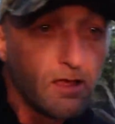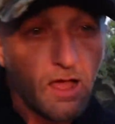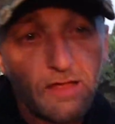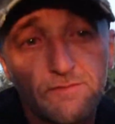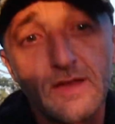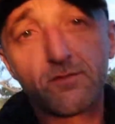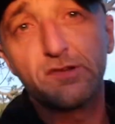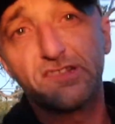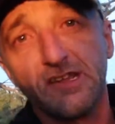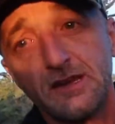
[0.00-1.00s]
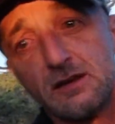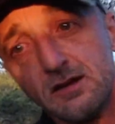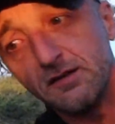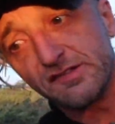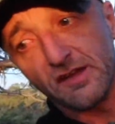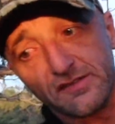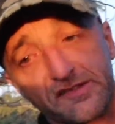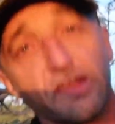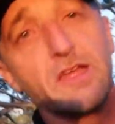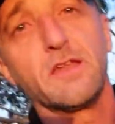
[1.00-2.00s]
I have never seen a
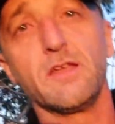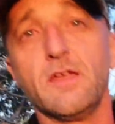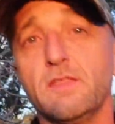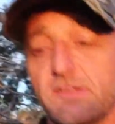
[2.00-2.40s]
sunset in